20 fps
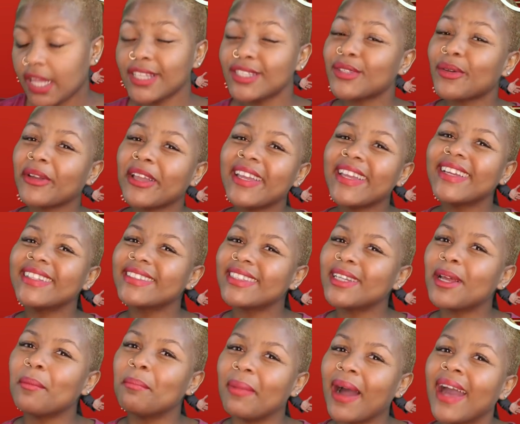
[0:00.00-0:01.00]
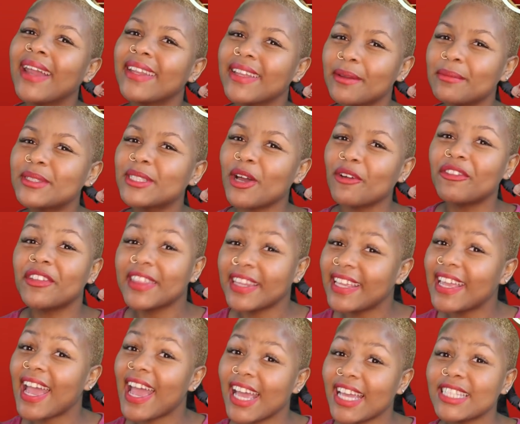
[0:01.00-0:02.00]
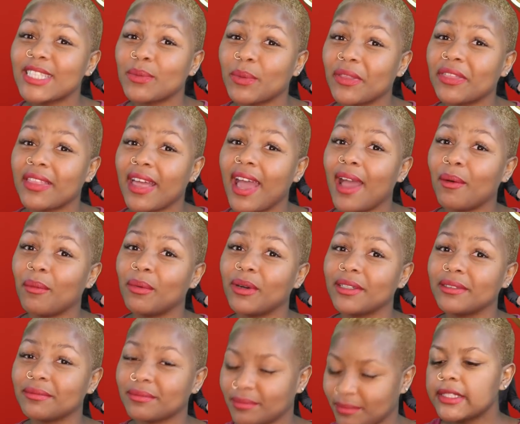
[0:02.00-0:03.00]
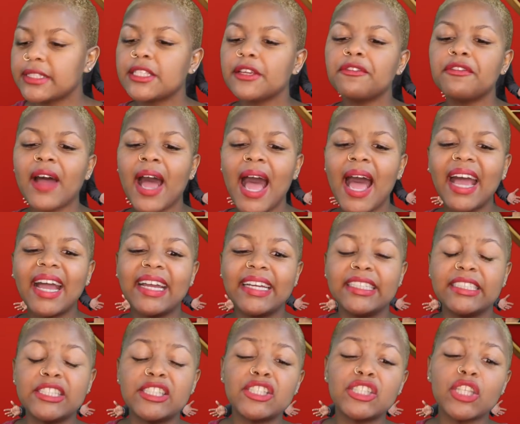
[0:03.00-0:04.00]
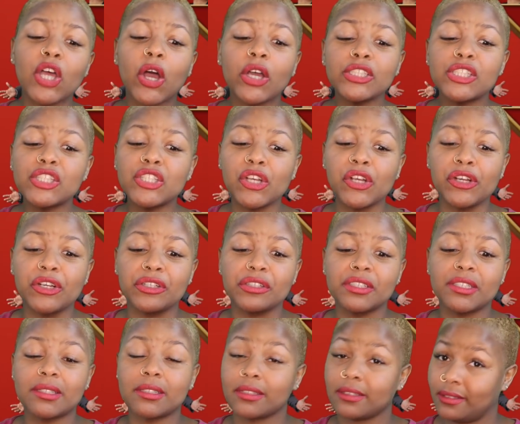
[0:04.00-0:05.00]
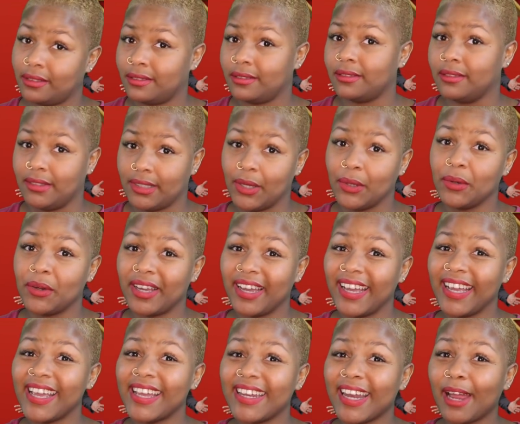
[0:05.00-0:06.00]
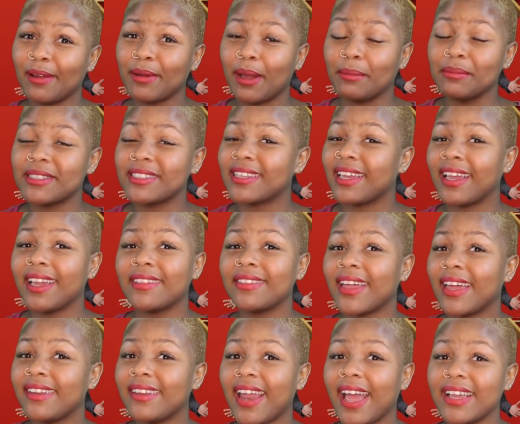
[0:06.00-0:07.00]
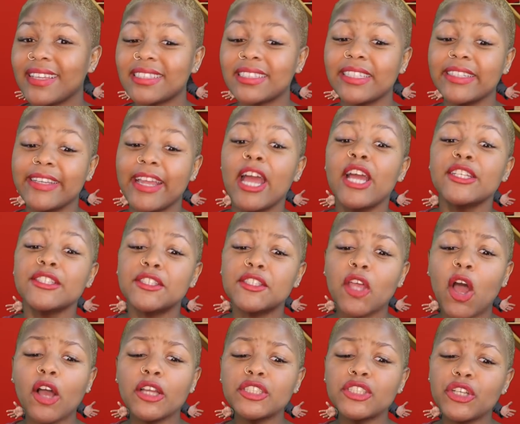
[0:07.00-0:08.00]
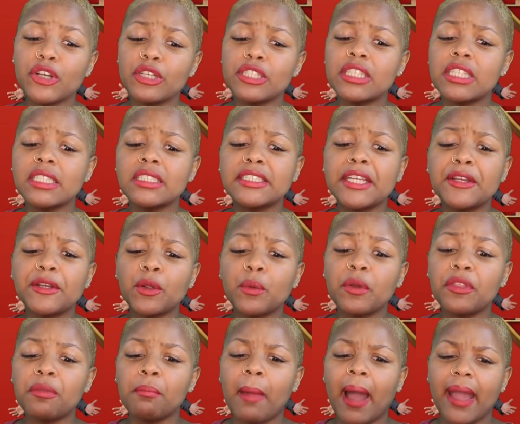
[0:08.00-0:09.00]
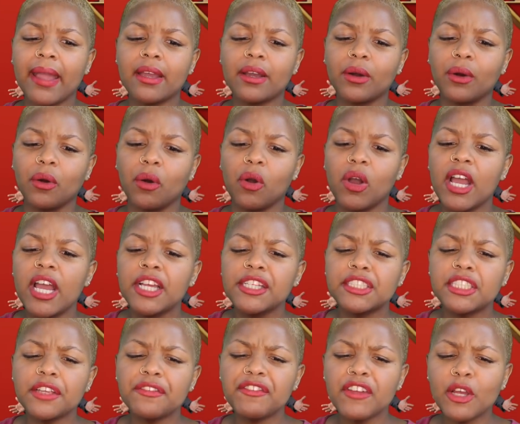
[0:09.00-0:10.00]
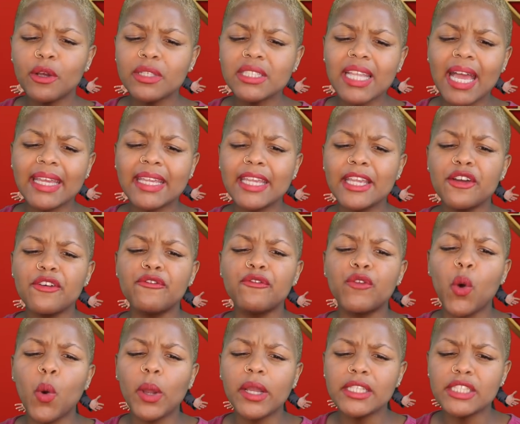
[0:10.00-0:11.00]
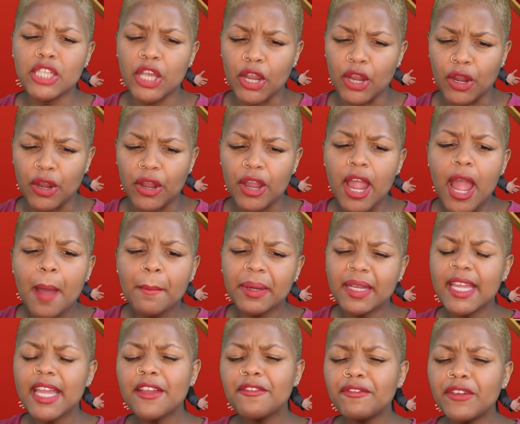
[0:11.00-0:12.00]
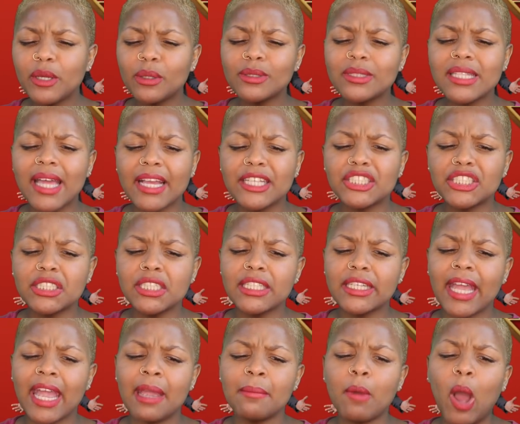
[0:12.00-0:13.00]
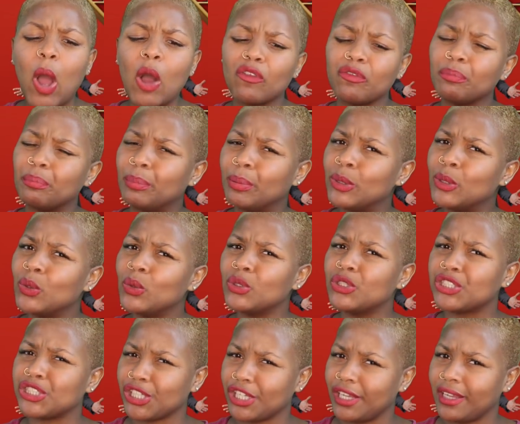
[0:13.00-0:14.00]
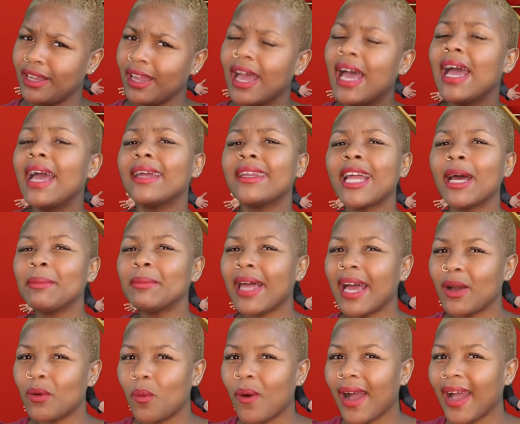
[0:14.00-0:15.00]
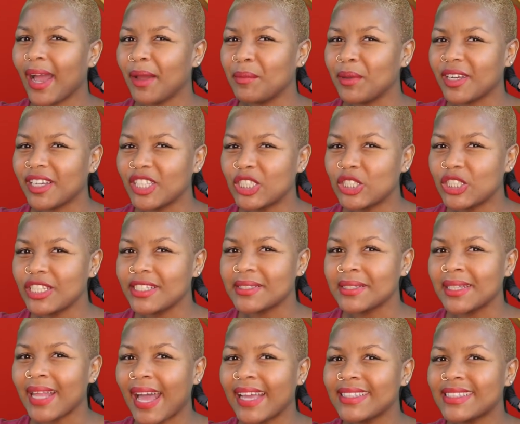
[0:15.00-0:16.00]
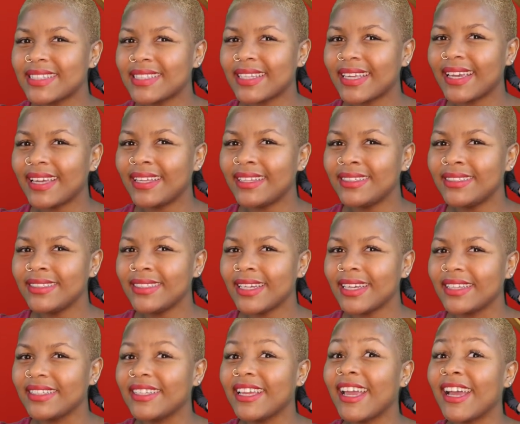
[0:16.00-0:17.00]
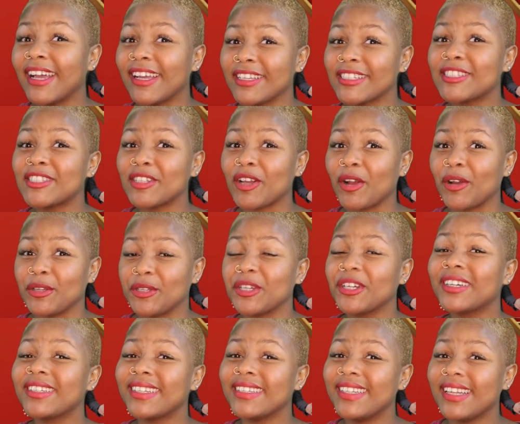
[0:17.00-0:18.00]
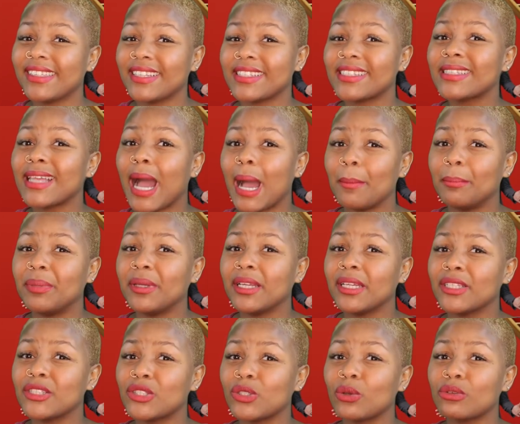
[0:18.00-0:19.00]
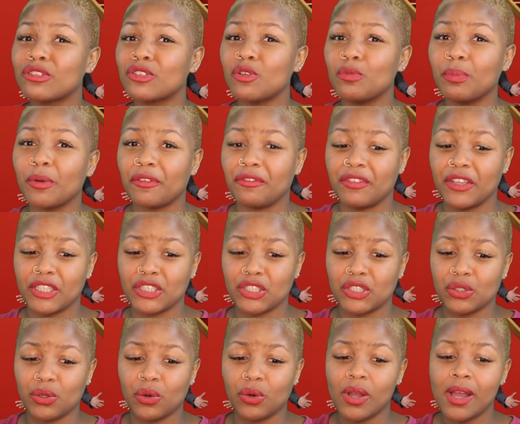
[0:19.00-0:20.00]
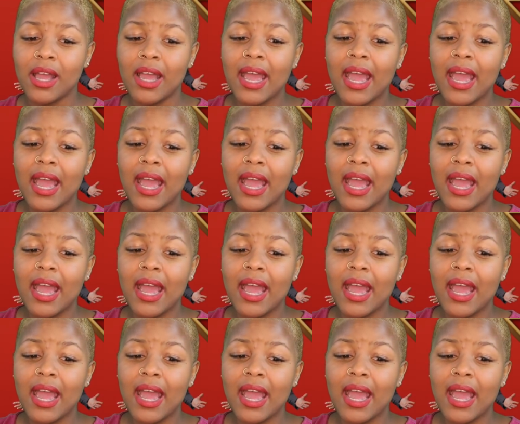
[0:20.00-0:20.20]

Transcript: So he ended up biting himself in the ass with that one. Divine saunters. Okay, and I'm saying that nicely. Saunters to dinner with Michael. She feels like he avoids her, but he feels like she came off bougie. And I'm like, why? Because she's light-skinned? Yeah, sir, you're going to need to stop being so superficial.